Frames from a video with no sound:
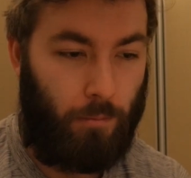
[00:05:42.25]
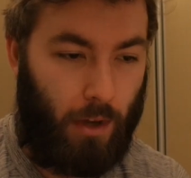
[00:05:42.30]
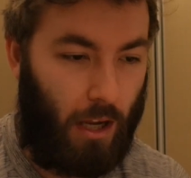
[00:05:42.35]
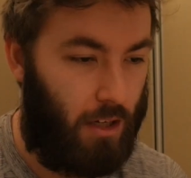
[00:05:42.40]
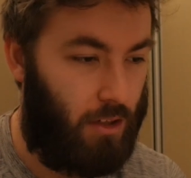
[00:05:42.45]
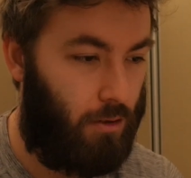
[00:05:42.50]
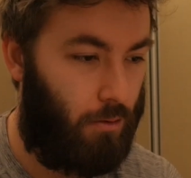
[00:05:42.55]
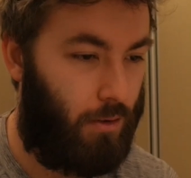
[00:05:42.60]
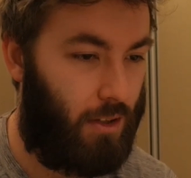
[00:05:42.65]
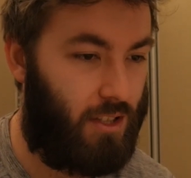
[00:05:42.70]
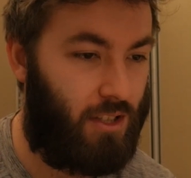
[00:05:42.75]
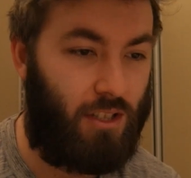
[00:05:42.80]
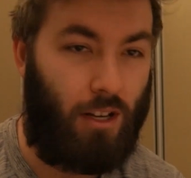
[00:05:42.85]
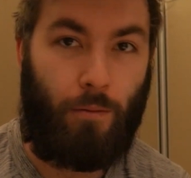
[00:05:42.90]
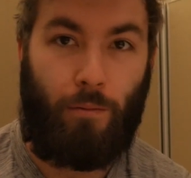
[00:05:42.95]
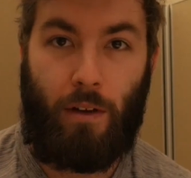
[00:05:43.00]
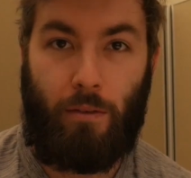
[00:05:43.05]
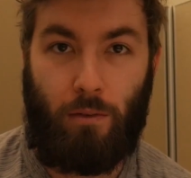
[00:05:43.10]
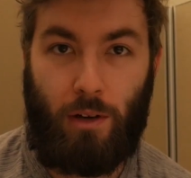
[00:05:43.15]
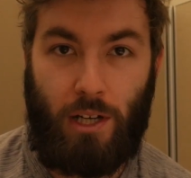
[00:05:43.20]
I do this
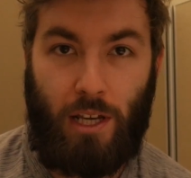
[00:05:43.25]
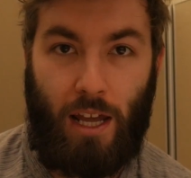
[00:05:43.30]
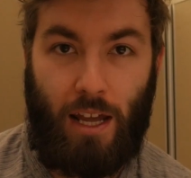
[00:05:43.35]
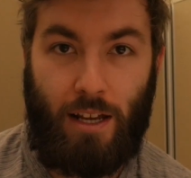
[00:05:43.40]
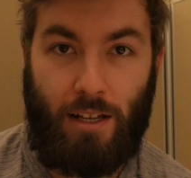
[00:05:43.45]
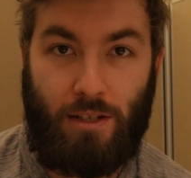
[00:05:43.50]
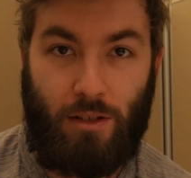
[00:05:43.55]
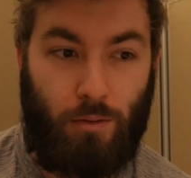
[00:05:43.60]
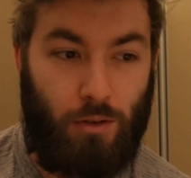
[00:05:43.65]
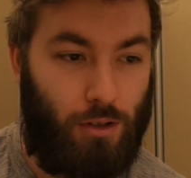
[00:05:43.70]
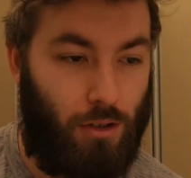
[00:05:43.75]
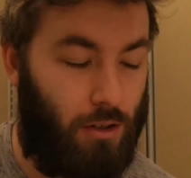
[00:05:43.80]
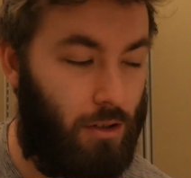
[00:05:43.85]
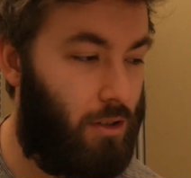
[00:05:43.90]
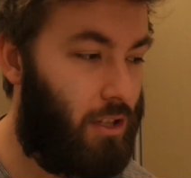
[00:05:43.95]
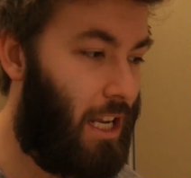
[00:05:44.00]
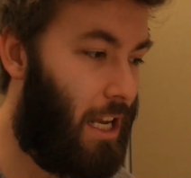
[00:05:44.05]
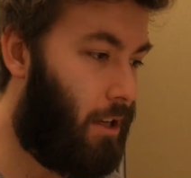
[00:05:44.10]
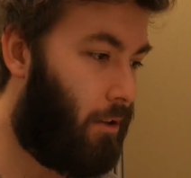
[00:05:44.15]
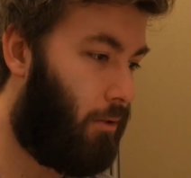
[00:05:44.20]
stuff every day, so it
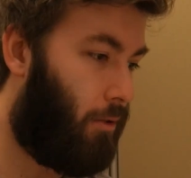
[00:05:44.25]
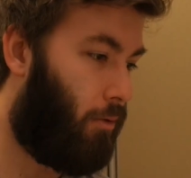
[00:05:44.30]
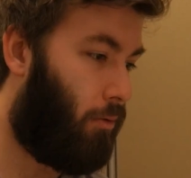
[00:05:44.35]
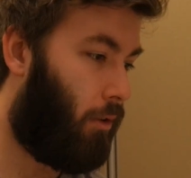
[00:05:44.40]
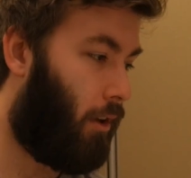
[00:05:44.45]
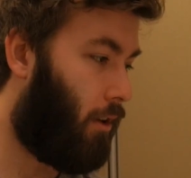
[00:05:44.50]
shouldn't take too